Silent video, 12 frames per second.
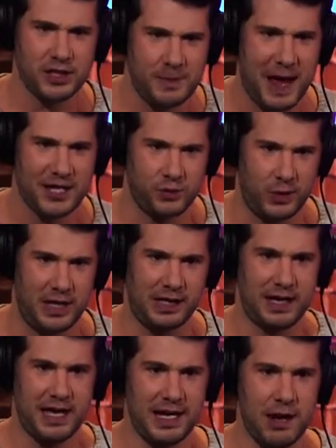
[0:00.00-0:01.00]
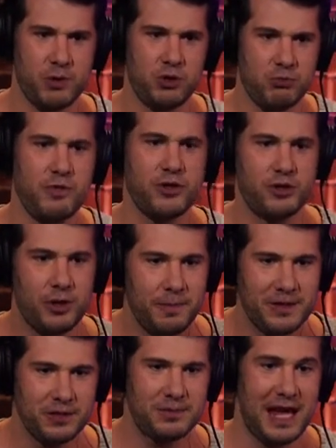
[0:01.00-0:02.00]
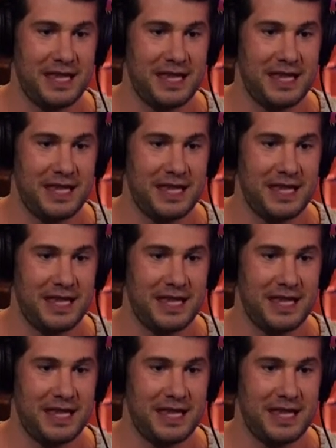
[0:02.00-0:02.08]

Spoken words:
this past week, and again, when you remove the Trumpisms,